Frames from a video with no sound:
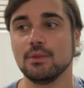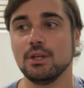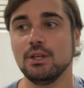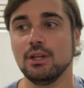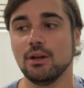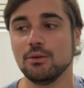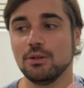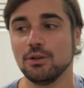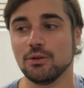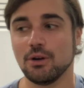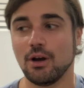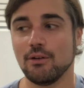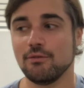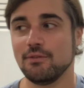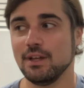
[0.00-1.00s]
You're
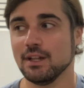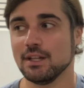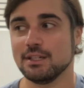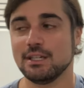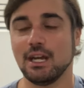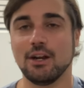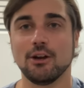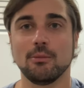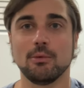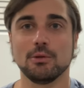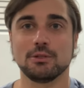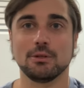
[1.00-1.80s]
not feeling terrible